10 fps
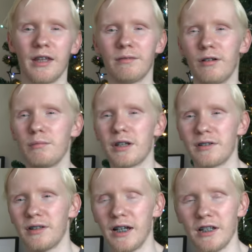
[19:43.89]
therefore I'm
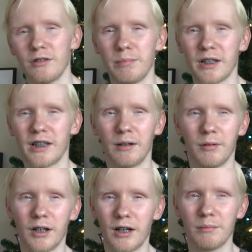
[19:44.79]
excited to pick that
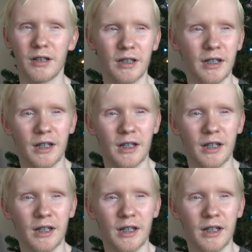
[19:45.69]
one up